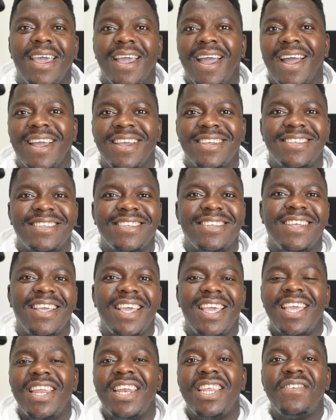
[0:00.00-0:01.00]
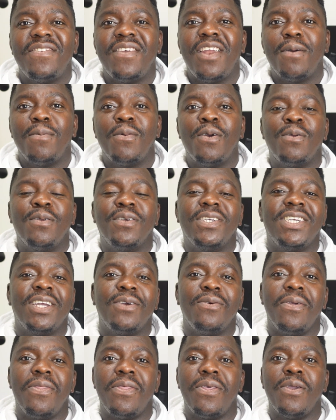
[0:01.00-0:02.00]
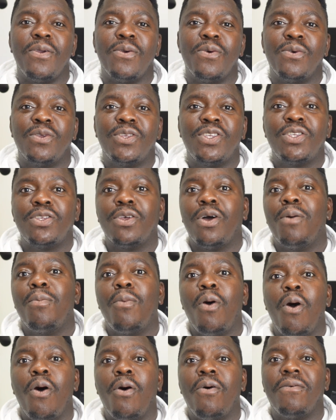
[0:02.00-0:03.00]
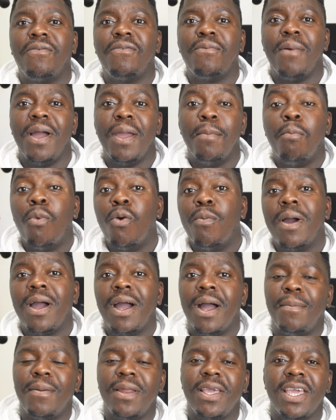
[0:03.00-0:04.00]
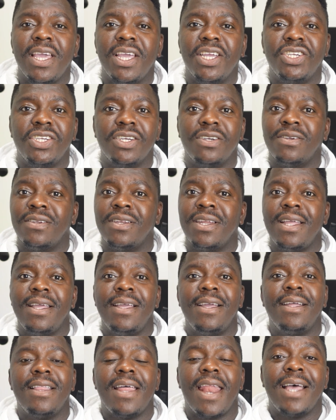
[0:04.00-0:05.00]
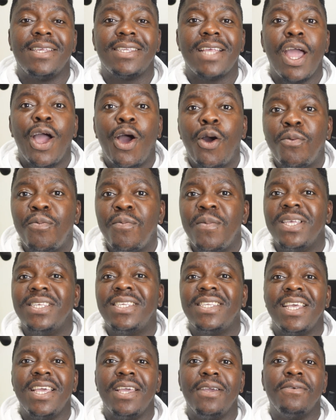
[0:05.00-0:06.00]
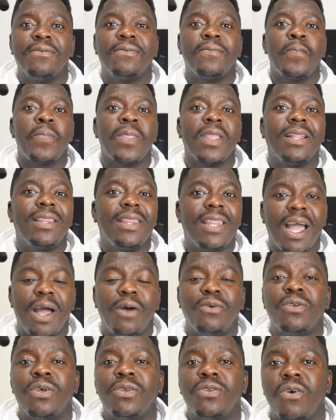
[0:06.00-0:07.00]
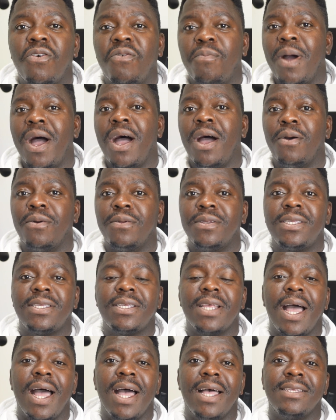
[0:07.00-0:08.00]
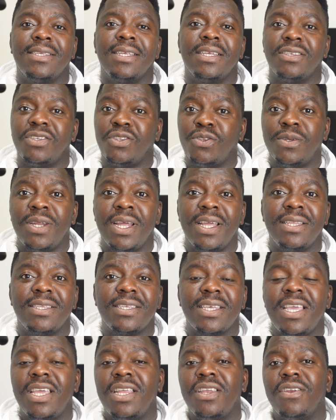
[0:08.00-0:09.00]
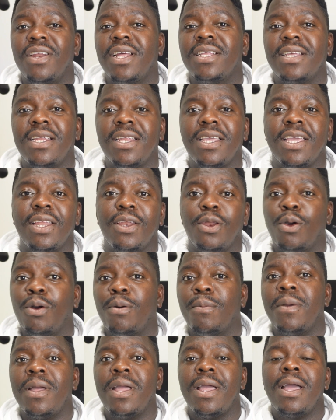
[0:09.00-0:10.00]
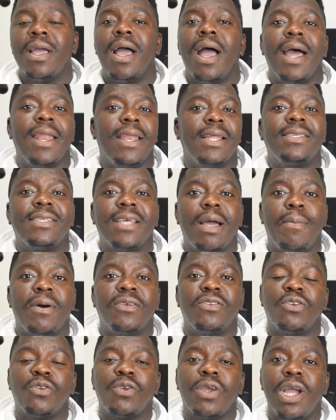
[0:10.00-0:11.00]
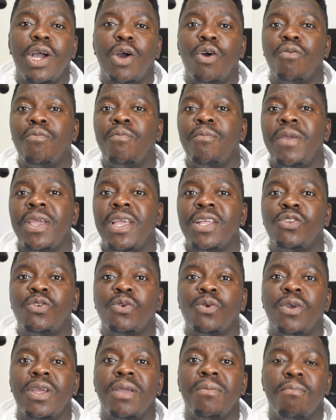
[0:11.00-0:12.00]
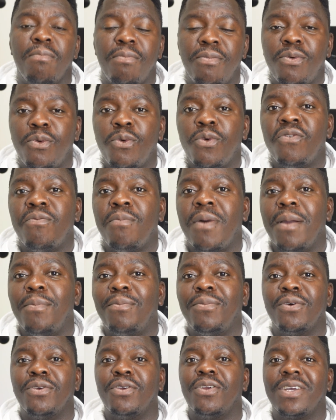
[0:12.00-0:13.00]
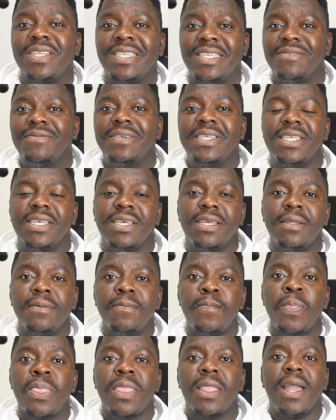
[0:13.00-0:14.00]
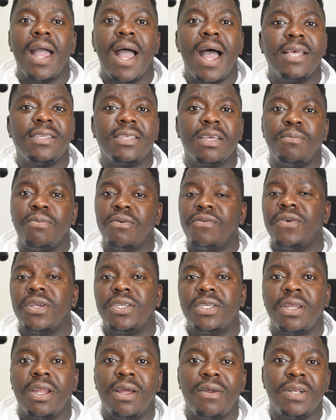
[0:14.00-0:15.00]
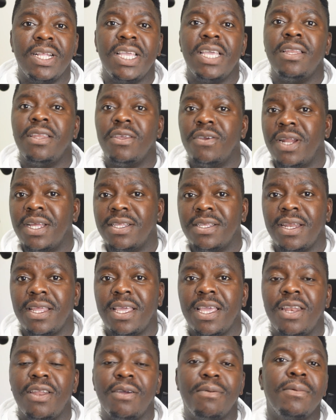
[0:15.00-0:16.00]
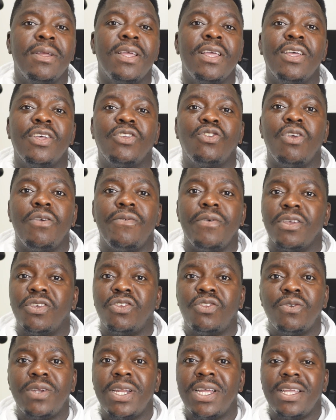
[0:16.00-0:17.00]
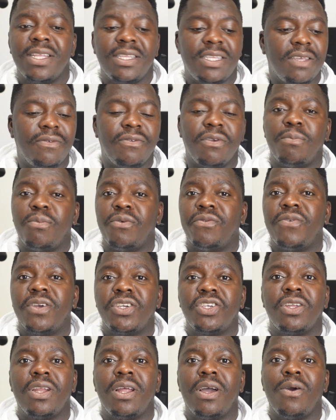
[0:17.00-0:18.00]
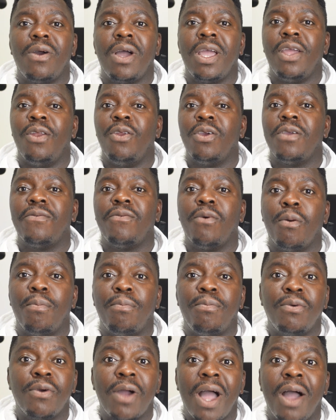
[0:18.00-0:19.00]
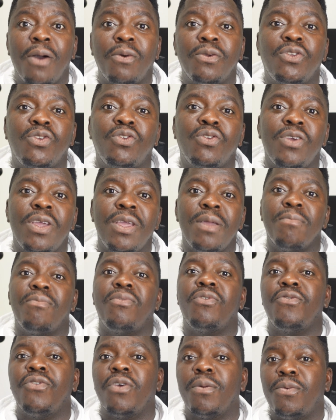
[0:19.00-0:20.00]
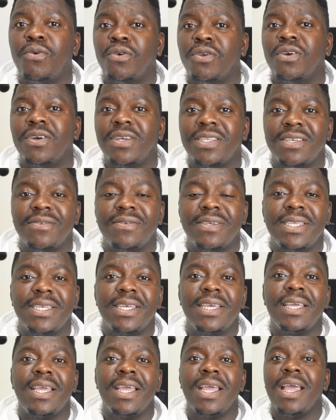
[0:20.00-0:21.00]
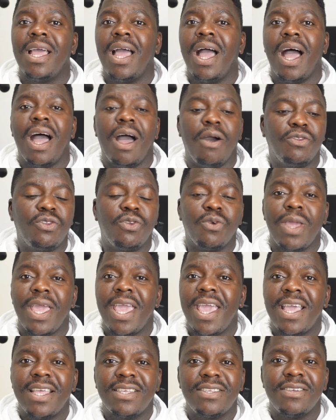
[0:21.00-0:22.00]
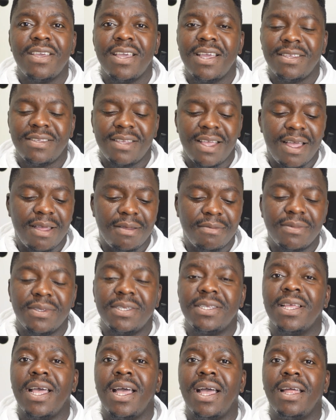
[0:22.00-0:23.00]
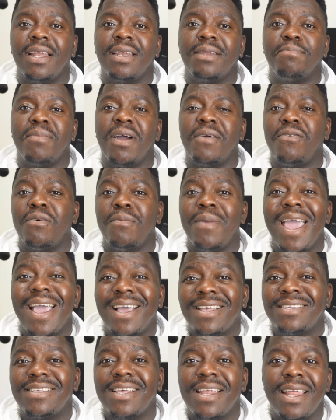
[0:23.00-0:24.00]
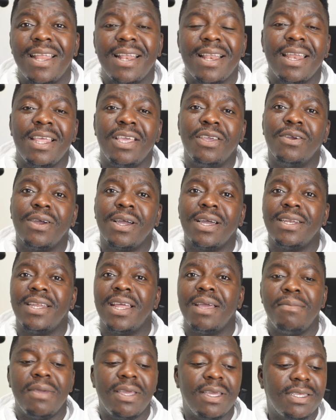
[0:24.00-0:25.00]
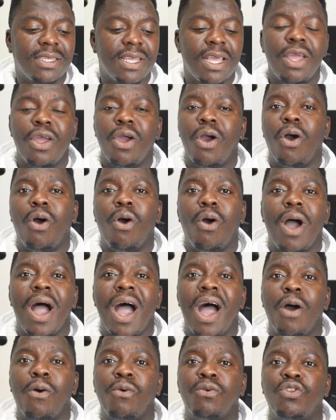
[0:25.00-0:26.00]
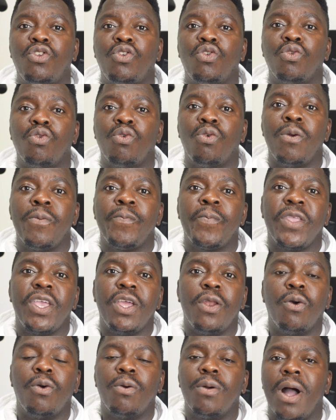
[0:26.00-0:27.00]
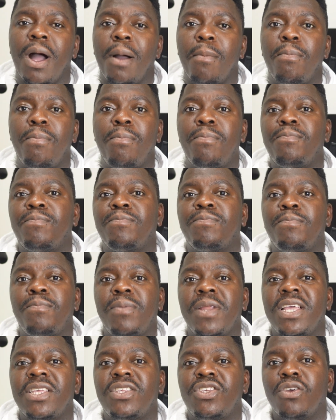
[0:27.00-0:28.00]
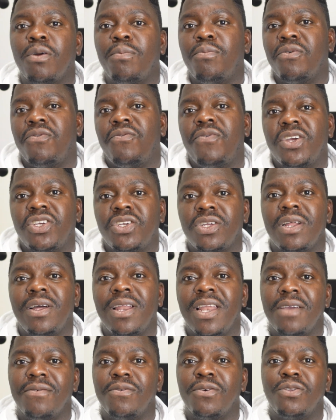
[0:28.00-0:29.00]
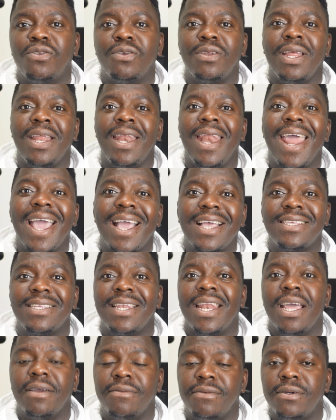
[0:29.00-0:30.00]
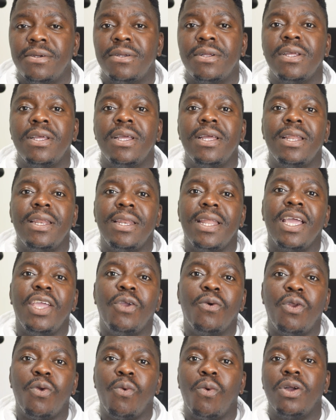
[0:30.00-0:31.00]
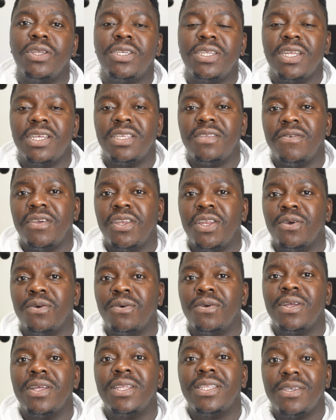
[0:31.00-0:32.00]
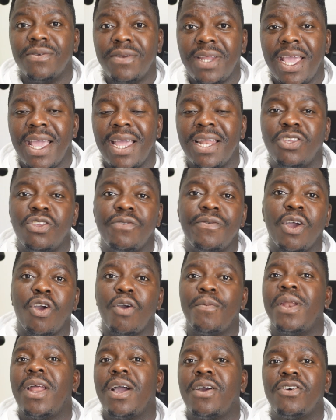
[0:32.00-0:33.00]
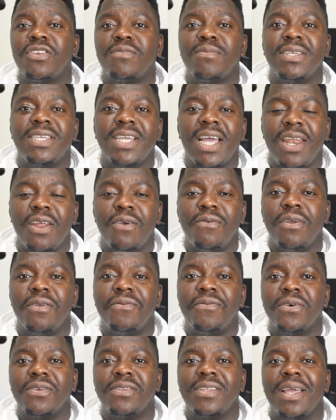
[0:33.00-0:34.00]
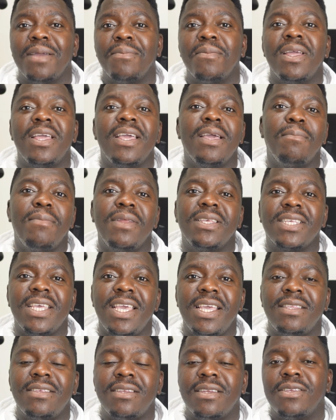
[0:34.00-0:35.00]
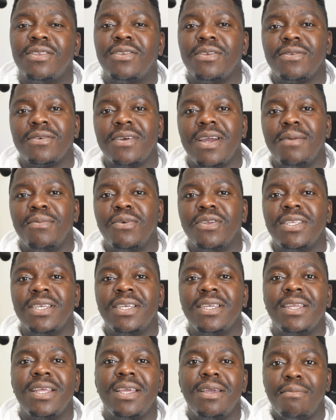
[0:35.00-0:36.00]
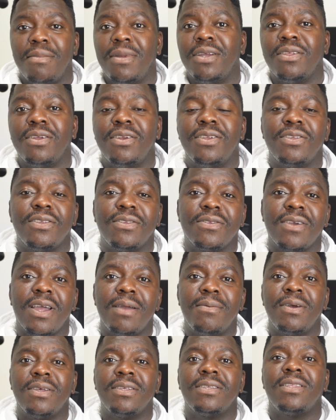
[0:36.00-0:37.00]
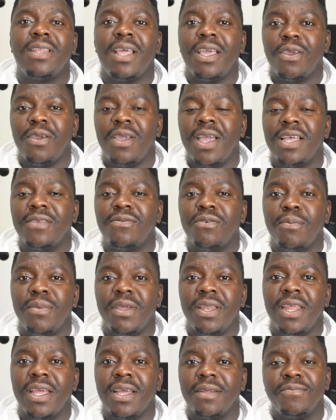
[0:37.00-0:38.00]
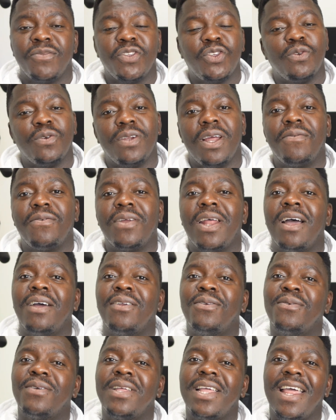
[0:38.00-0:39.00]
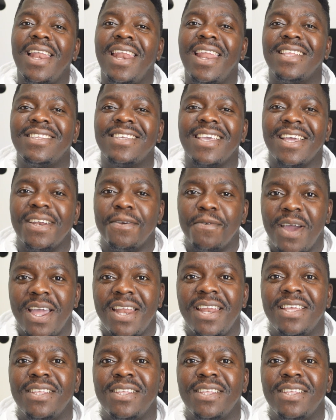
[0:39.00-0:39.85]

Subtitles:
Hey guys, in this video I'm going to share with you some of my mobile application that has helped me save thousands of pounds as a student in the United Kingdom. And this app has also helped me to improve my productivity as a professional in the United Kingdom. So if you're a student, if you're a professional and you're looking for how to improve your productivity, how to ace your exams and perform excellently in your academics, or how to, you know, place your professional level to the next level, then you want to watch this video till the end. So if you're coming across my channel for the first time, please hit the subscribe button. My 20 subscribers, thank you guys for being here. So without further ado, let's get right